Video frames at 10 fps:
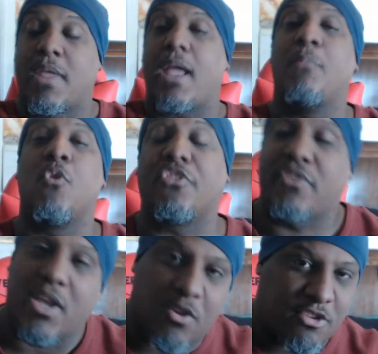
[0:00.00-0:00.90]
Gain more
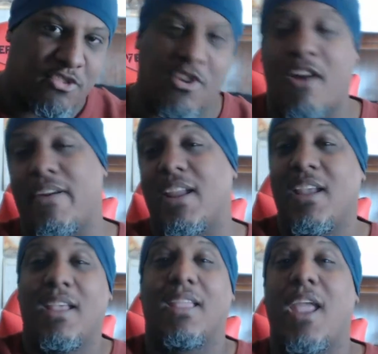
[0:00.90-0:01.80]
skills. Sorry,
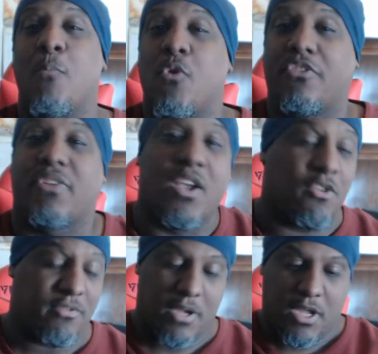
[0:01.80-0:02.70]
gain more
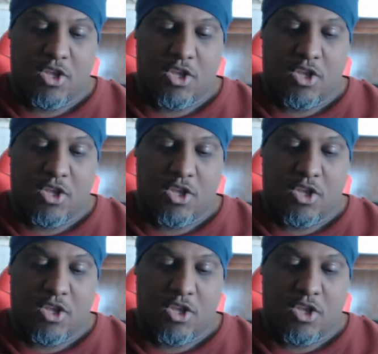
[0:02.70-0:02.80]
skills.